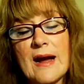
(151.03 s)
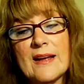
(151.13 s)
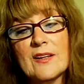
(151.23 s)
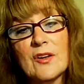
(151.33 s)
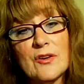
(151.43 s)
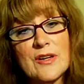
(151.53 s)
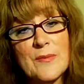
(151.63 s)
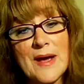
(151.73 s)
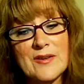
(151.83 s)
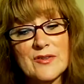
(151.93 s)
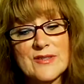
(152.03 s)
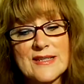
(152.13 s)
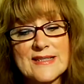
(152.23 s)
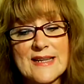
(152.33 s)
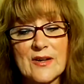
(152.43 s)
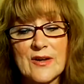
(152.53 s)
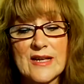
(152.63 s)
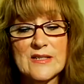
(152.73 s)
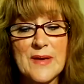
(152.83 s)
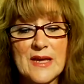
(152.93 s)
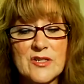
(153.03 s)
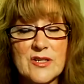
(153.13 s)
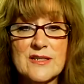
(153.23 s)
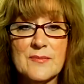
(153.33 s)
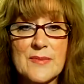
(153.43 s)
I had learned about using standardized patients